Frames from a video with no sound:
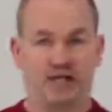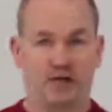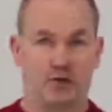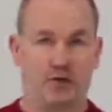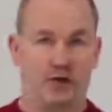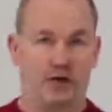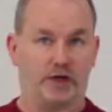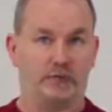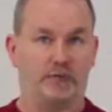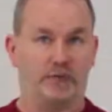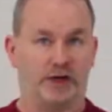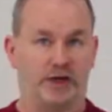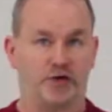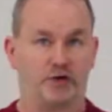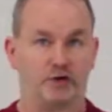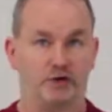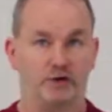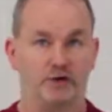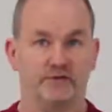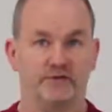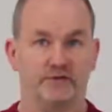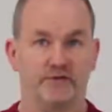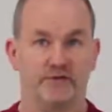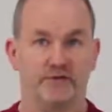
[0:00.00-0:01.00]
a quick picture
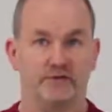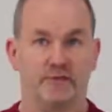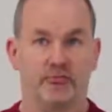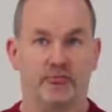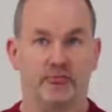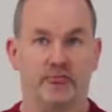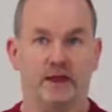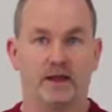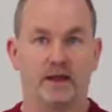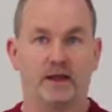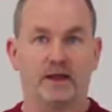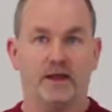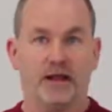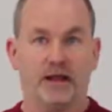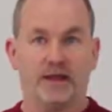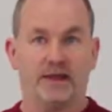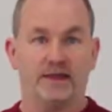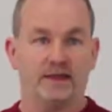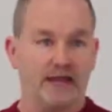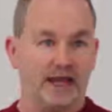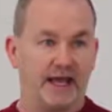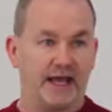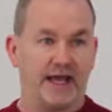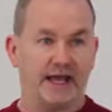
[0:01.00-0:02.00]
of it,
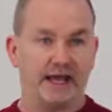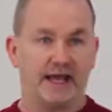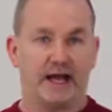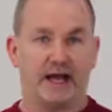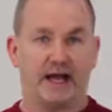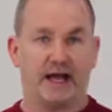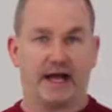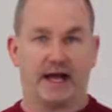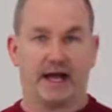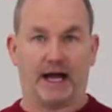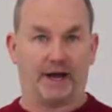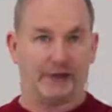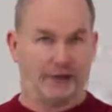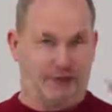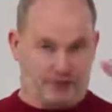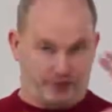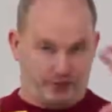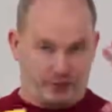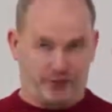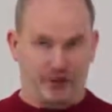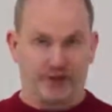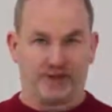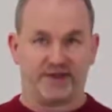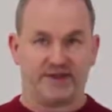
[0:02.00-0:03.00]
and then I would
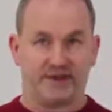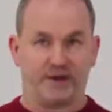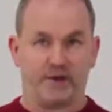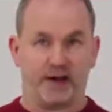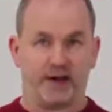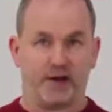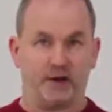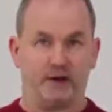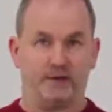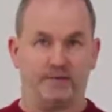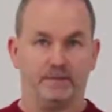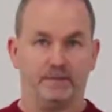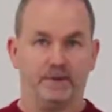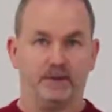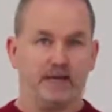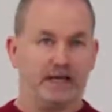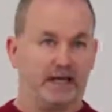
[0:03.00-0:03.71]
print them out,